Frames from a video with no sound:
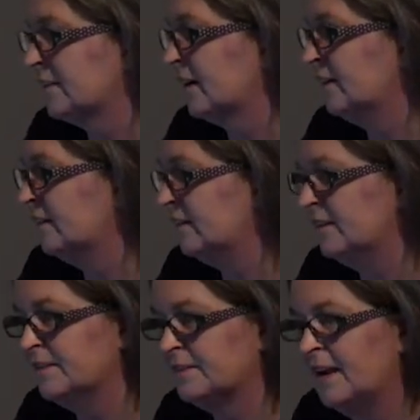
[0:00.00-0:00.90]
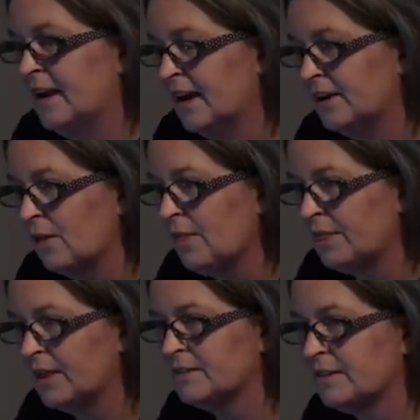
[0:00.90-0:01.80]
IDs, and all the
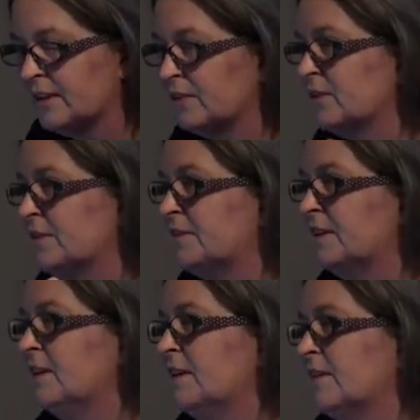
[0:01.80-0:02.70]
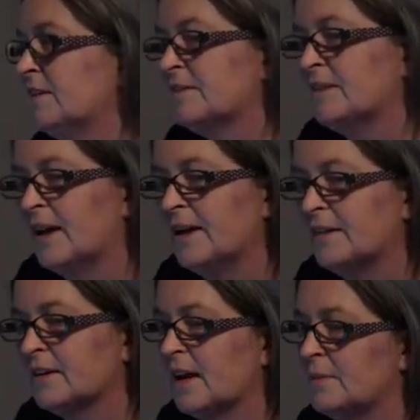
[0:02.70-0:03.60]
things that you can see in this slide
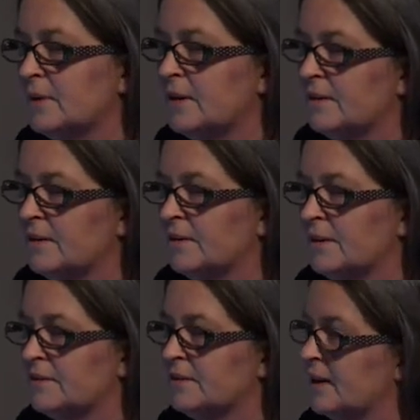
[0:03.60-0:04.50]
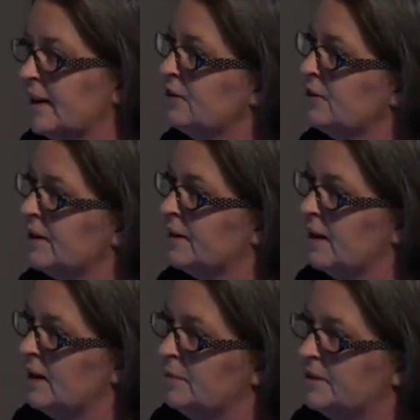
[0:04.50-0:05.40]
that can be a selector that
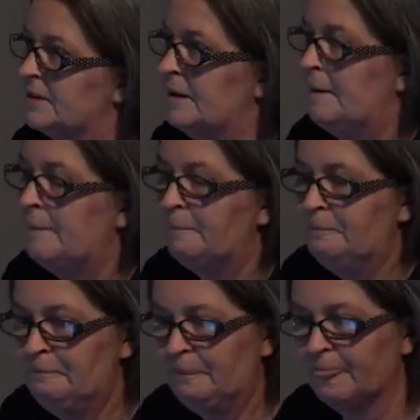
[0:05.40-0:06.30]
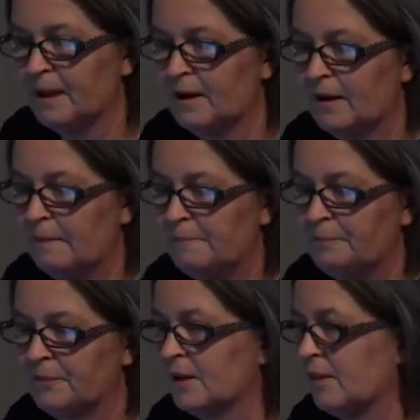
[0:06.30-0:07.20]
helps
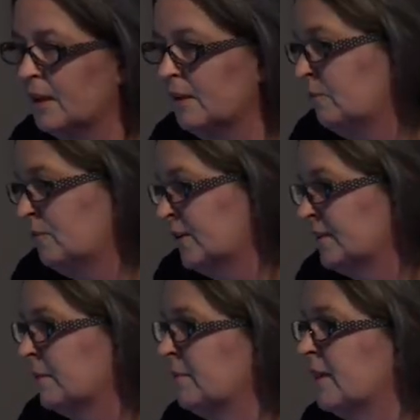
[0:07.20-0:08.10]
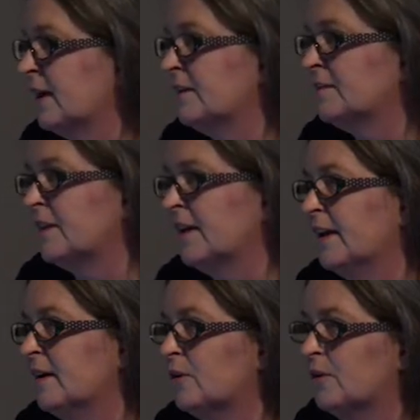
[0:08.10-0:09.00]
for example, the
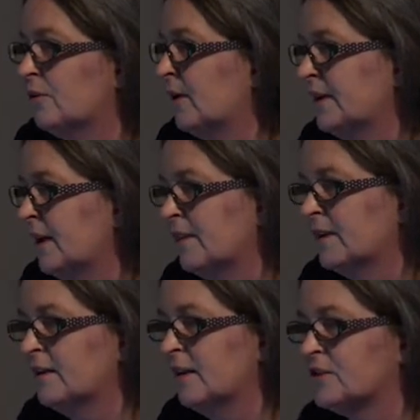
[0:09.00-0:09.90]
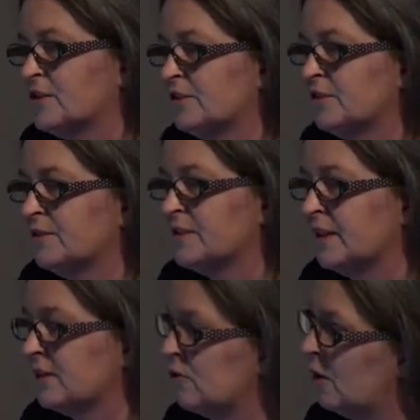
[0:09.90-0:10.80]
NSA or any other intelligence service
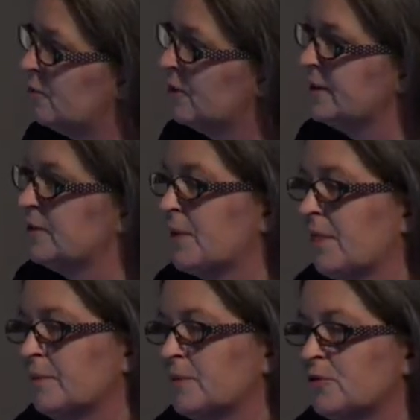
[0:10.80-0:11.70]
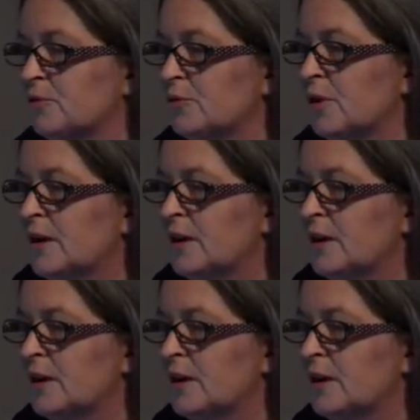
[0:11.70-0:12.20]
that cooperates with them to